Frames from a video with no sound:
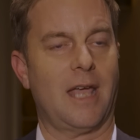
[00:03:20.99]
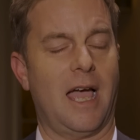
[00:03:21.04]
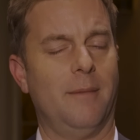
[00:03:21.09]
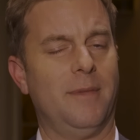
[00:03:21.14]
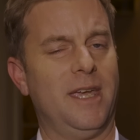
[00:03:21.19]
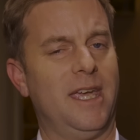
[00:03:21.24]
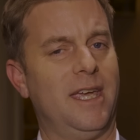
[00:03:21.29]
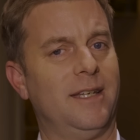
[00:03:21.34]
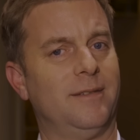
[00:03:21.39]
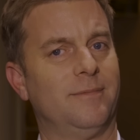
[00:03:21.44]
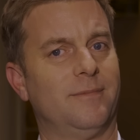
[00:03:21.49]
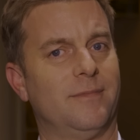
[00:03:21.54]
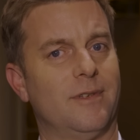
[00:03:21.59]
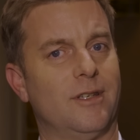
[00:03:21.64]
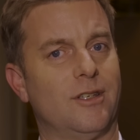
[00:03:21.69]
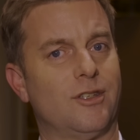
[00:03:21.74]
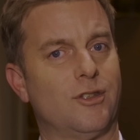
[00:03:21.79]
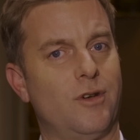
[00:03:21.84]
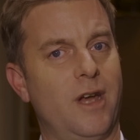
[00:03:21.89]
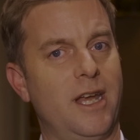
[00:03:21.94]
I
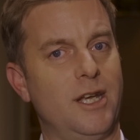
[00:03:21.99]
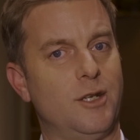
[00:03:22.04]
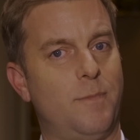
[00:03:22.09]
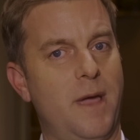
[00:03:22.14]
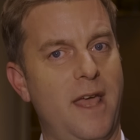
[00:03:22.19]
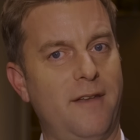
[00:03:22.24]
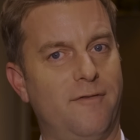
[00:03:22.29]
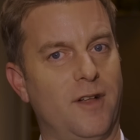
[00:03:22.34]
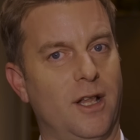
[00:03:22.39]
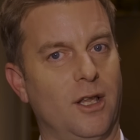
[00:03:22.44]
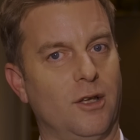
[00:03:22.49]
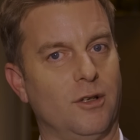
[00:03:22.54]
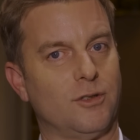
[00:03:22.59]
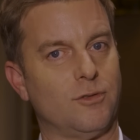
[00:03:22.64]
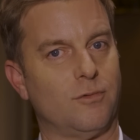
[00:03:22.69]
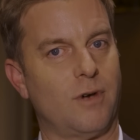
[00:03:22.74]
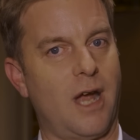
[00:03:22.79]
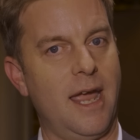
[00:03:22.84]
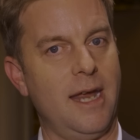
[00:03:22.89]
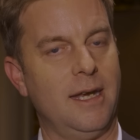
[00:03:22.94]
mean, strange
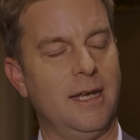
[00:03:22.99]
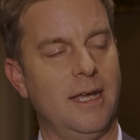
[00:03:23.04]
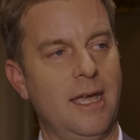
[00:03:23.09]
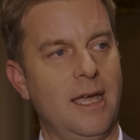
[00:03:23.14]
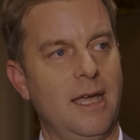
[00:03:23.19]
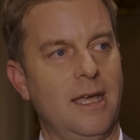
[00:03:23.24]
bedfellows, right?